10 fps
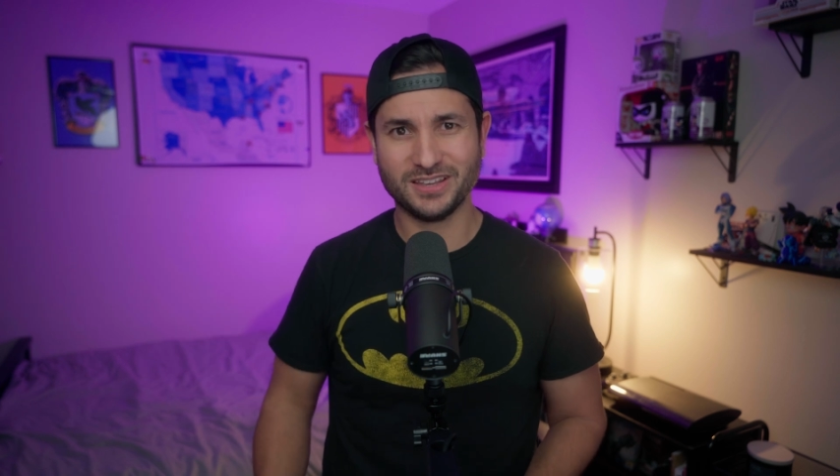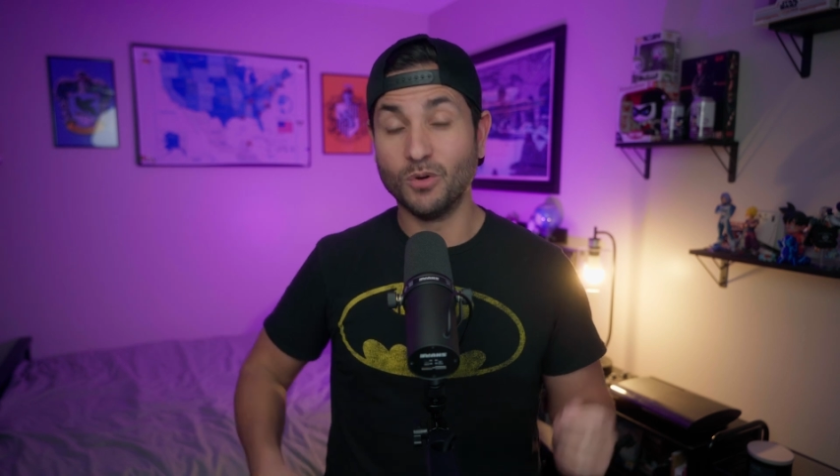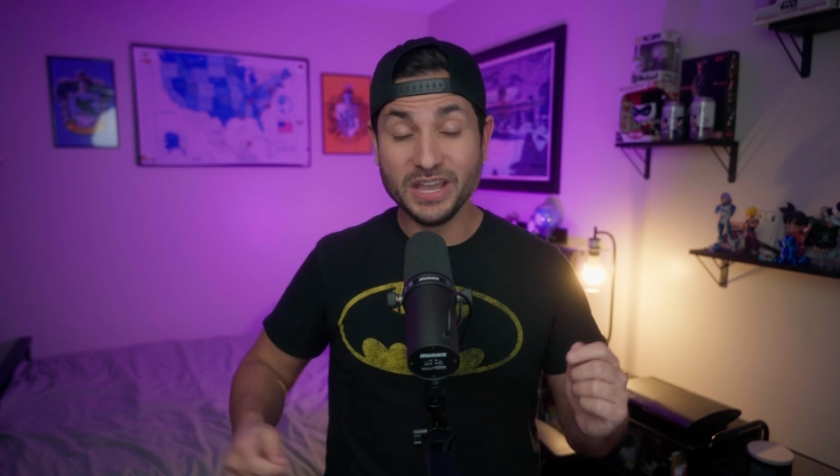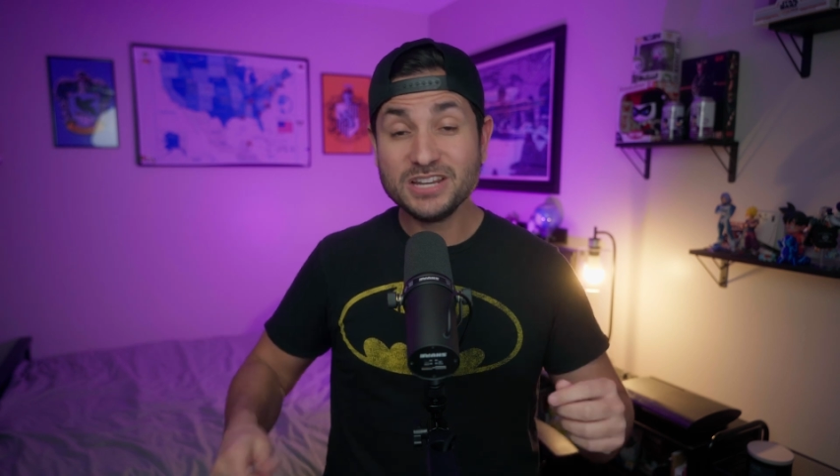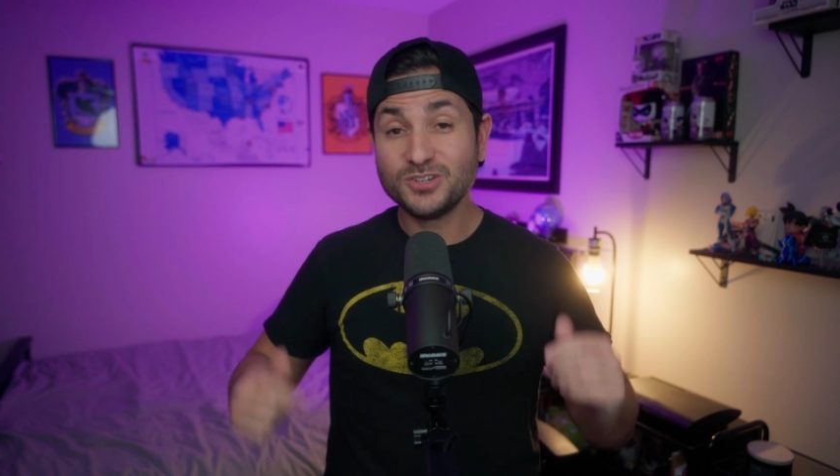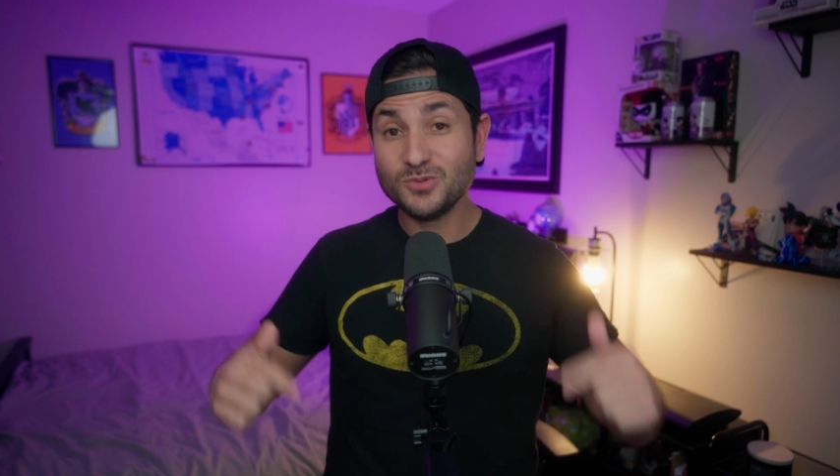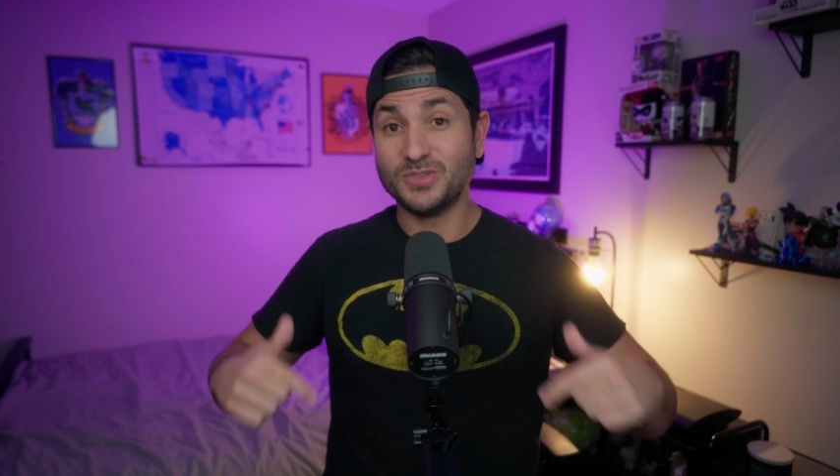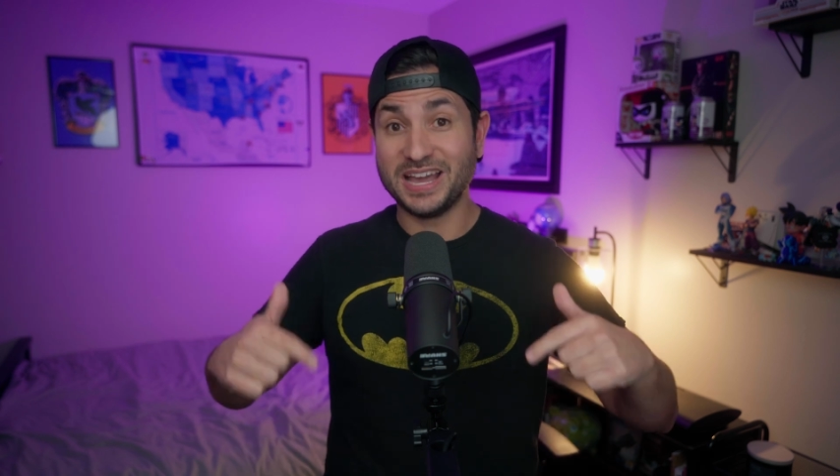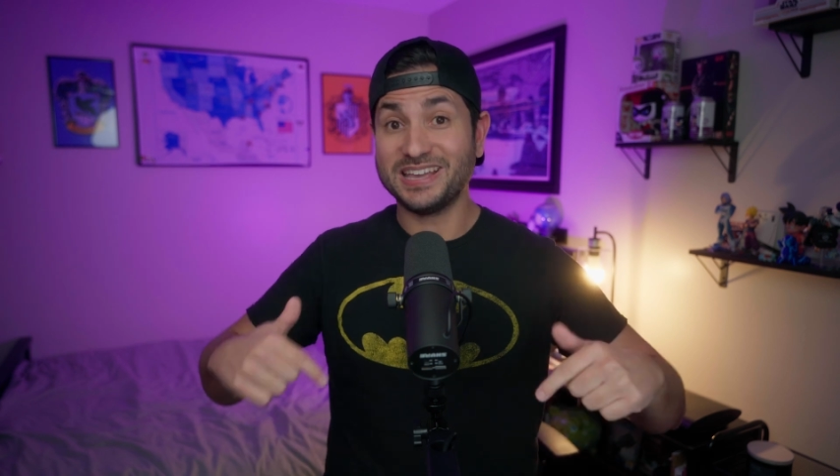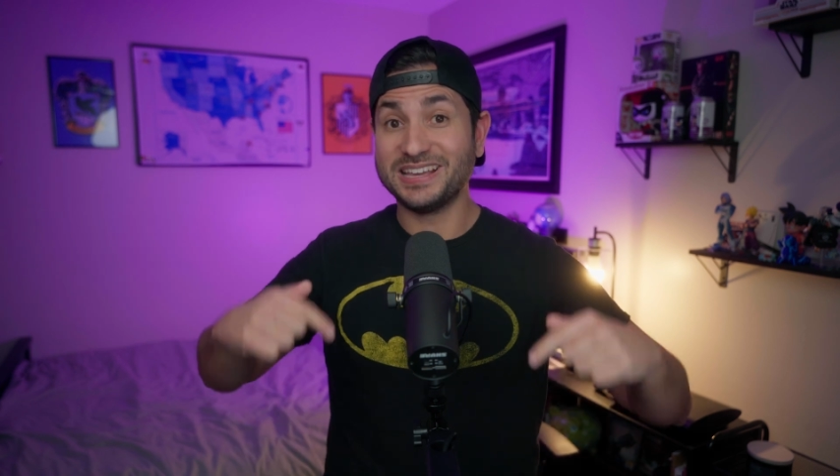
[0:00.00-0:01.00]
Well, they do
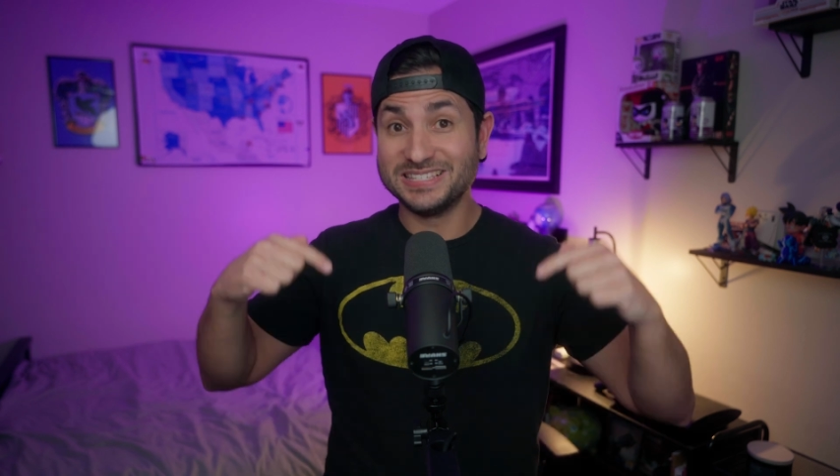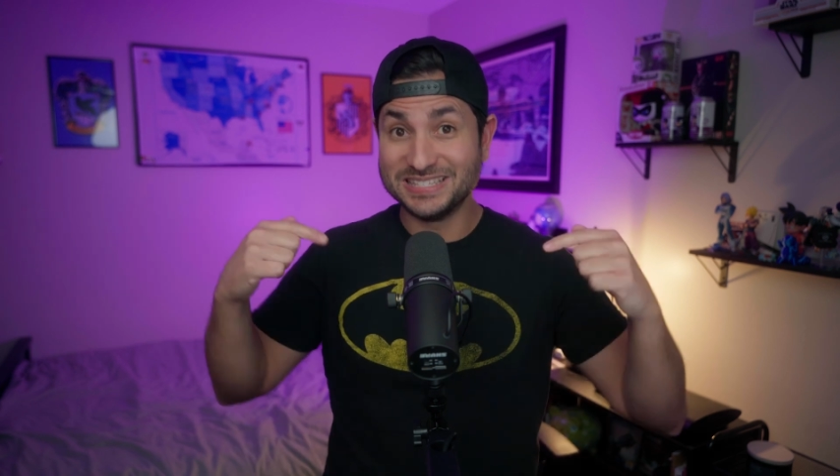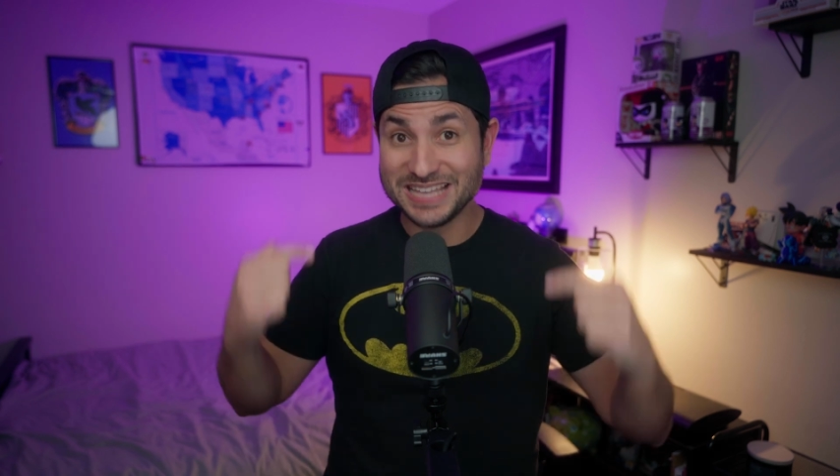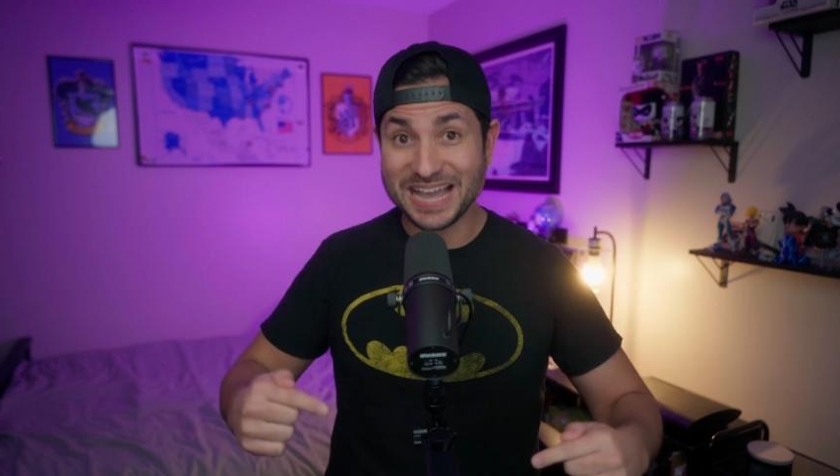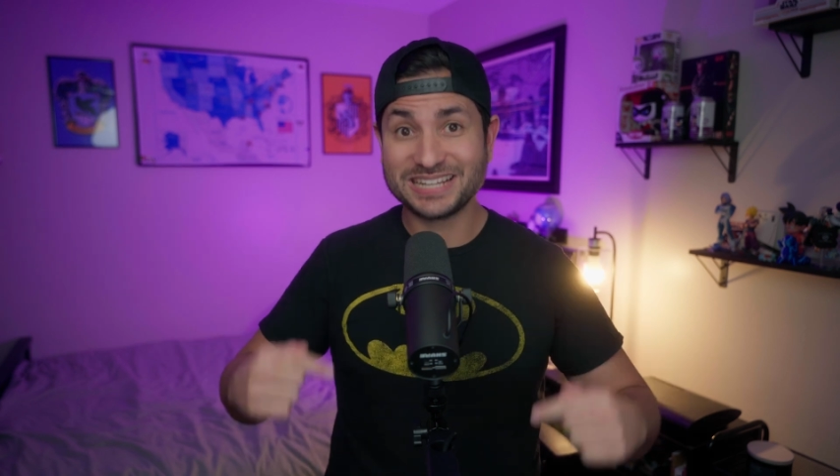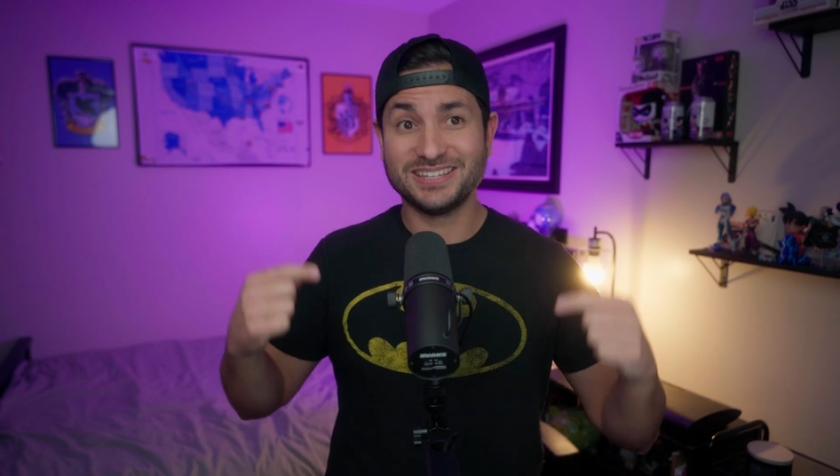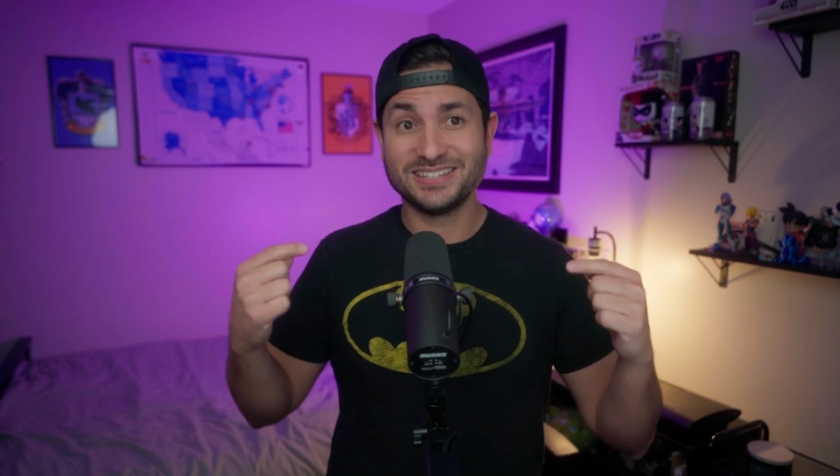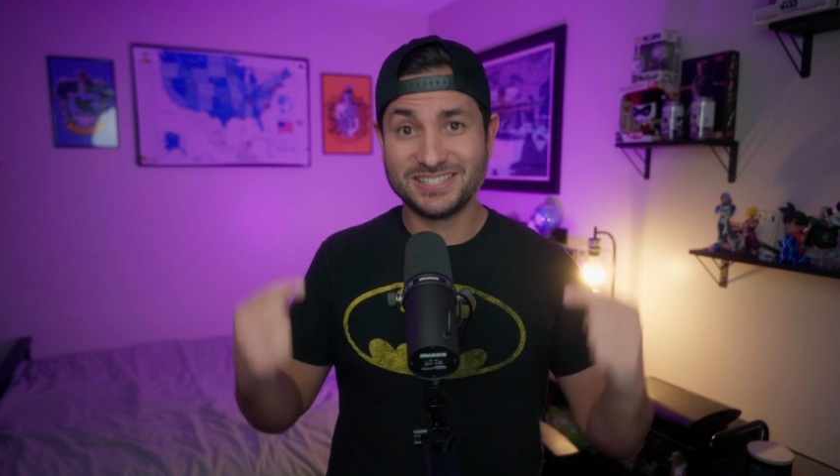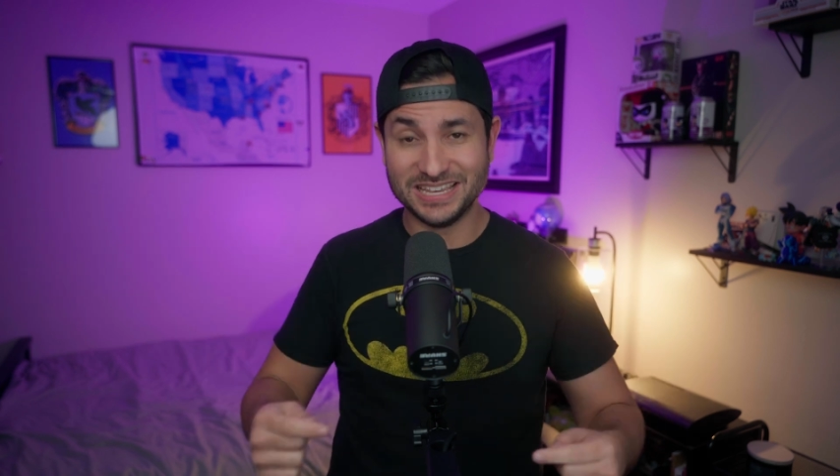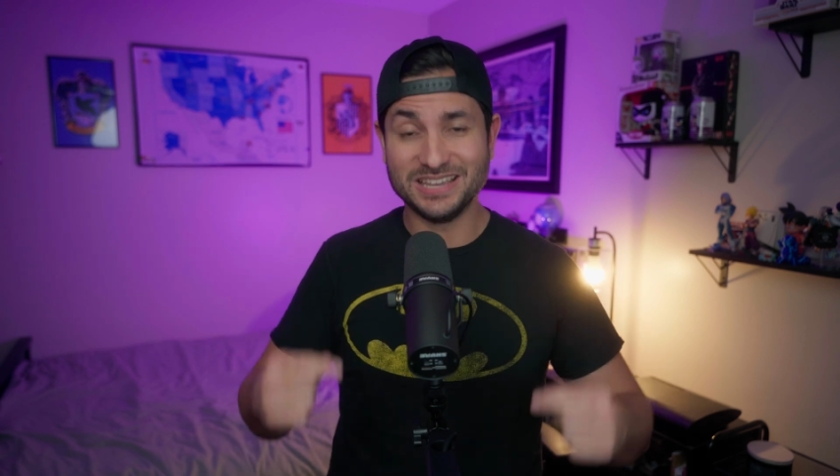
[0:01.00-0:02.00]
that exact
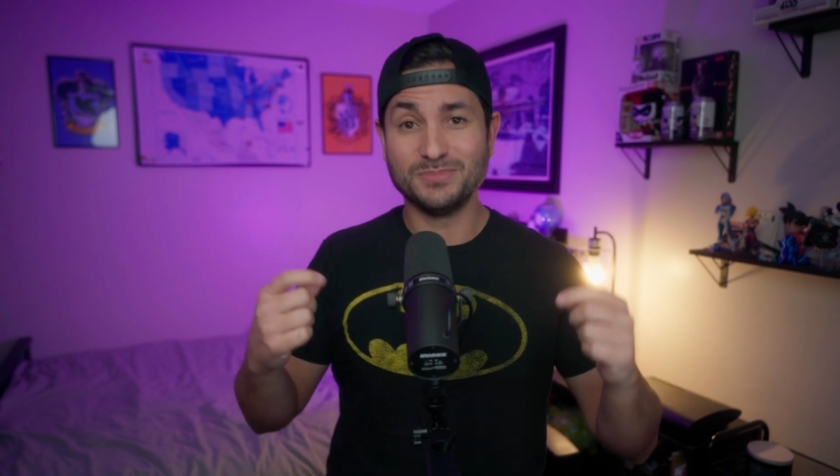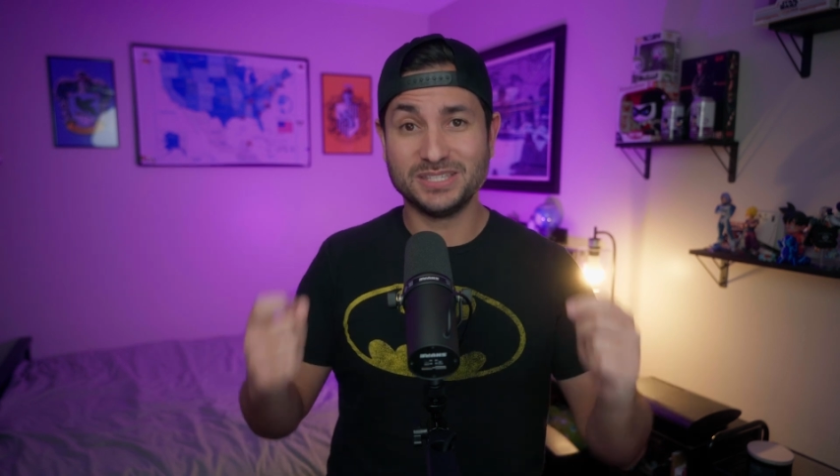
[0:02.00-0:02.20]
same